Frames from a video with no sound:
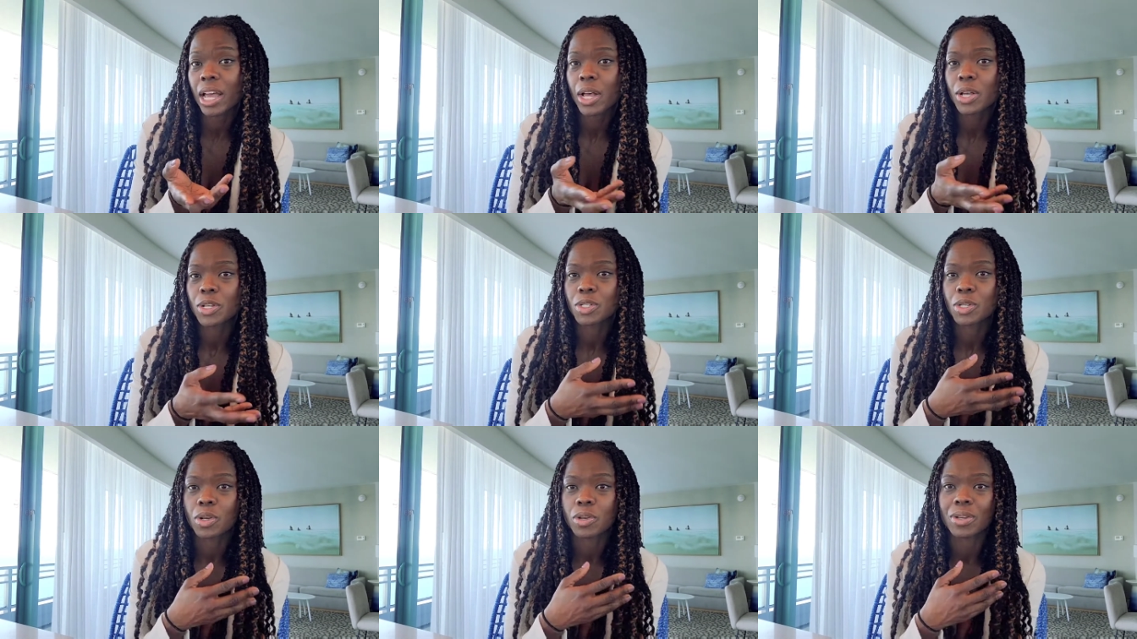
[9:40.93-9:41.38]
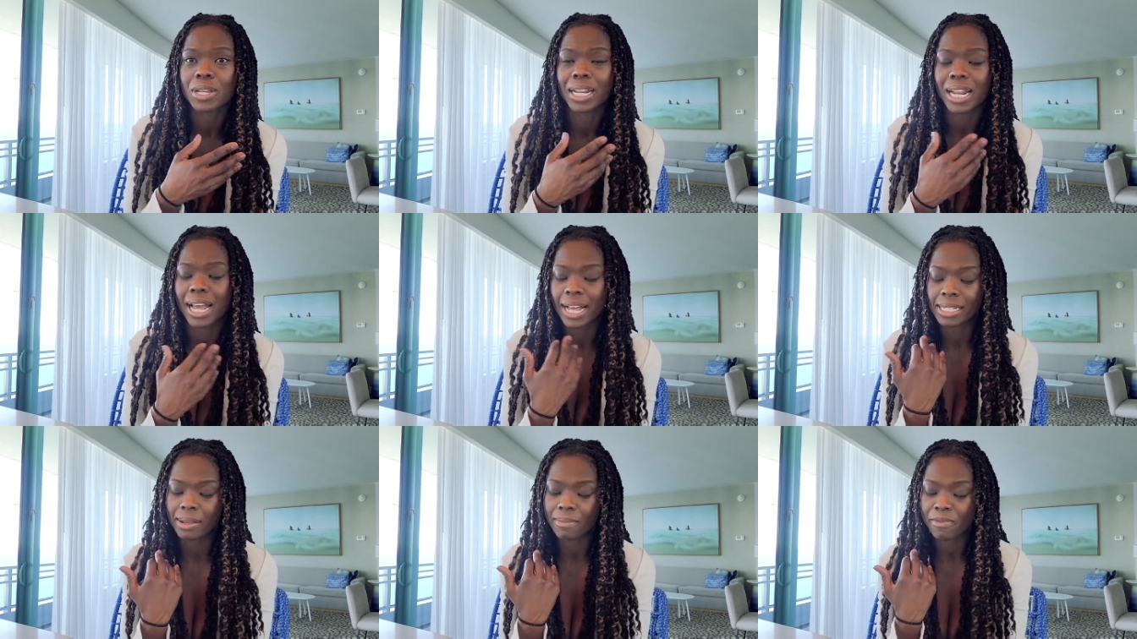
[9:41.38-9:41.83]
So you can
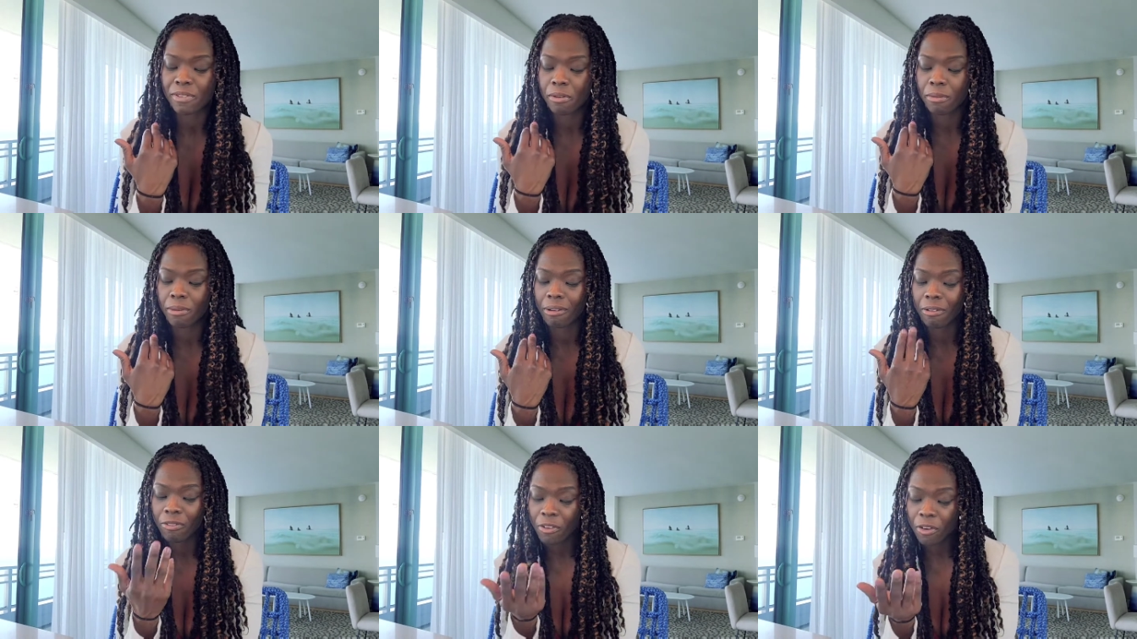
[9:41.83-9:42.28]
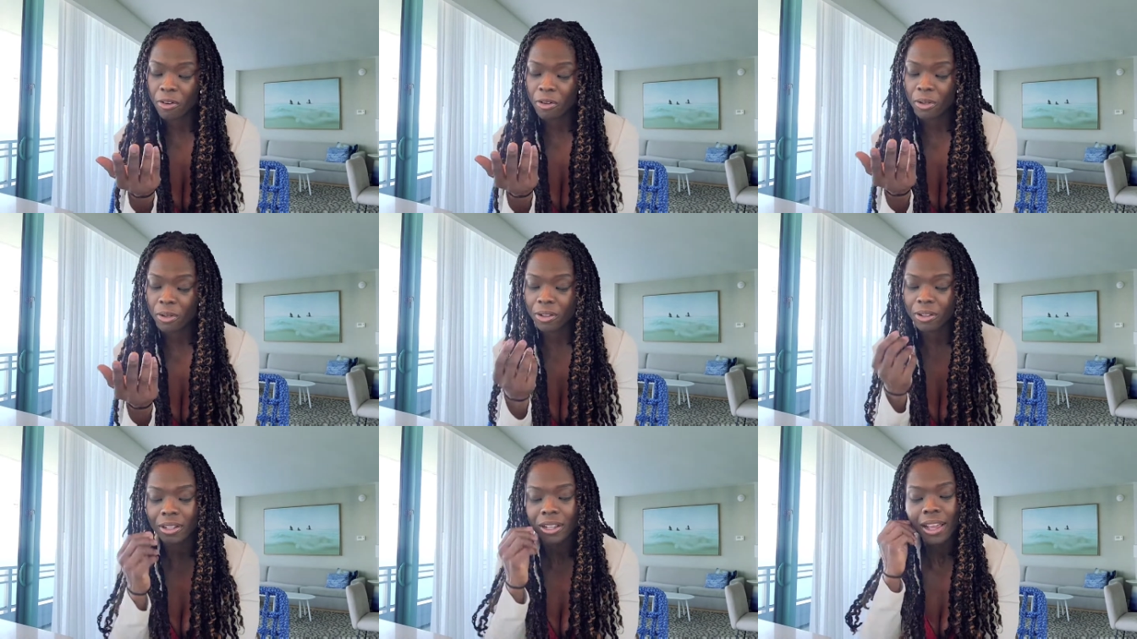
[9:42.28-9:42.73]
ask them for
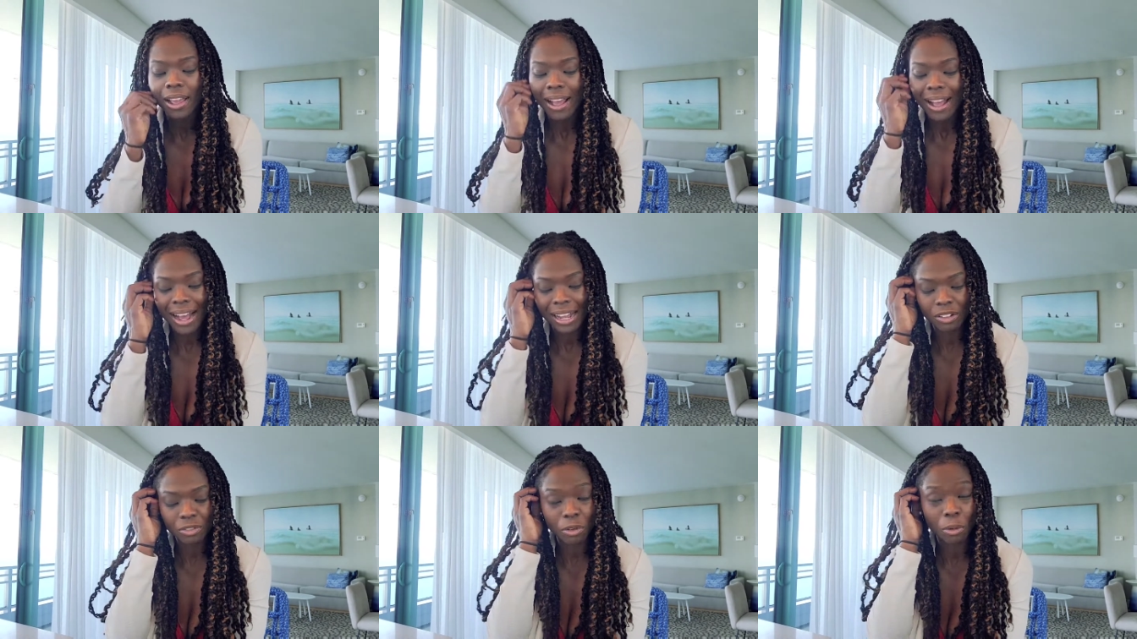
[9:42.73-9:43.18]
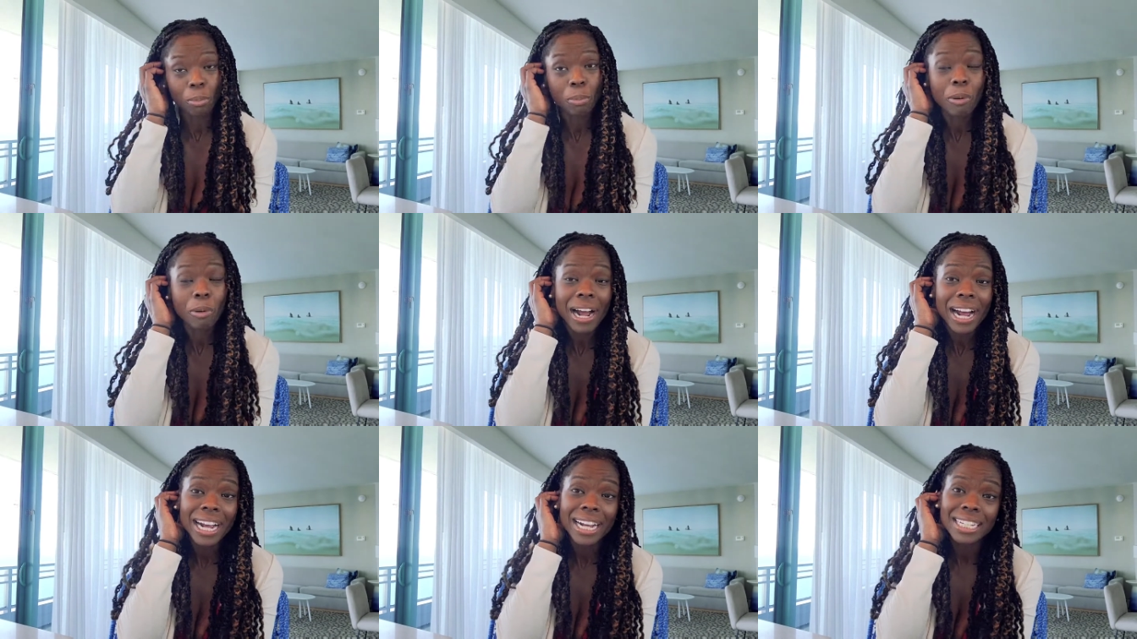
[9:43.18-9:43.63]
referral, ask for
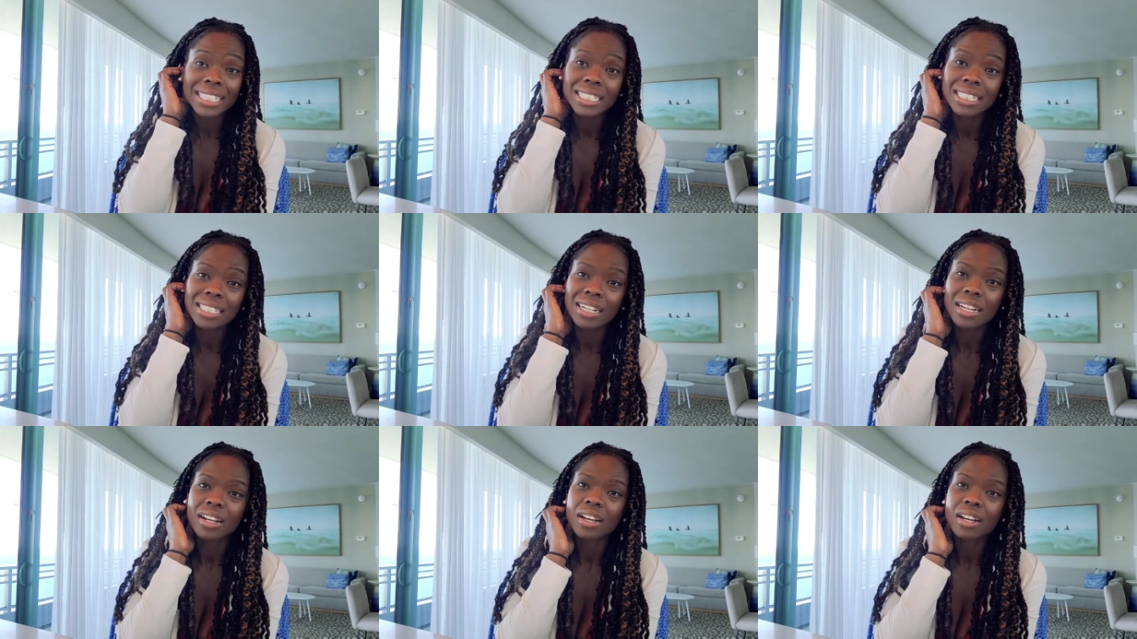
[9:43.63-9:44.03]
price.